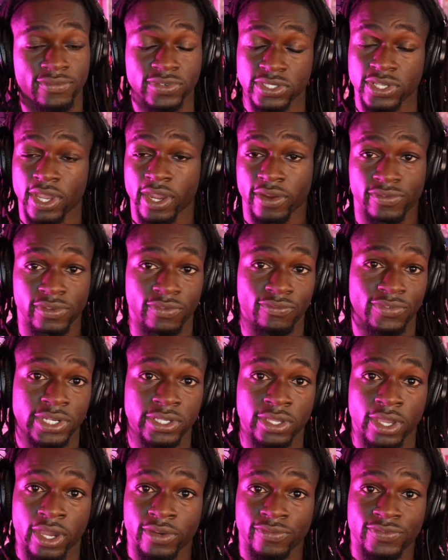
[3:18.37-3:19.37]
Photography and
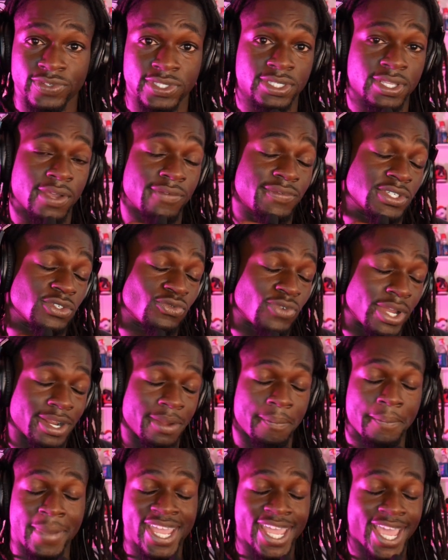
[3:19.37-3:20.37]
videography stuff is right
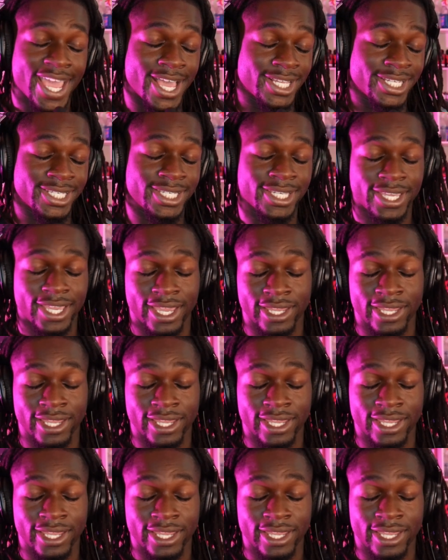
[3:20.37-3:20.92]
up my alley.